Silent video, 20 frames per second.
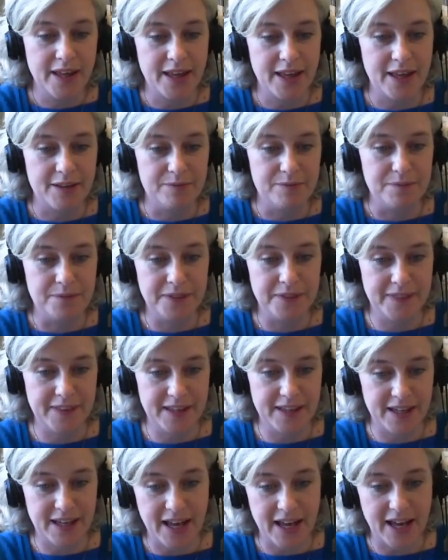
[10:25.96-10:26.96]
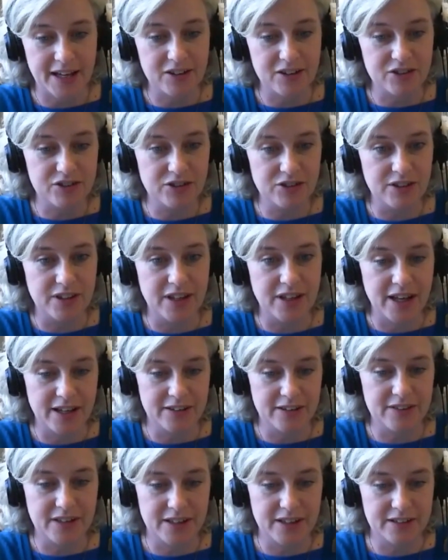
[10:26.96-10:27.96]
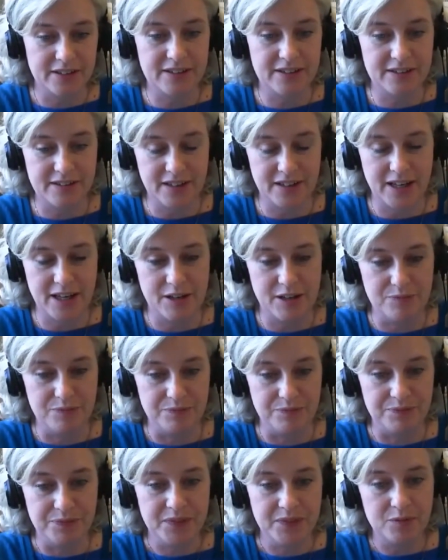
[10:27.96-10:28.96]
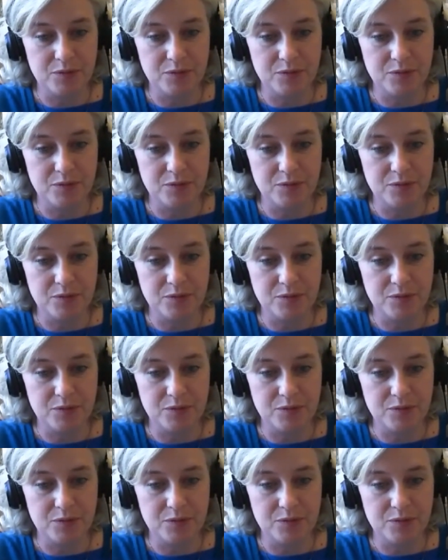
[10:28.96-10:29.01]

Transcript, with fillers: um, action at that um,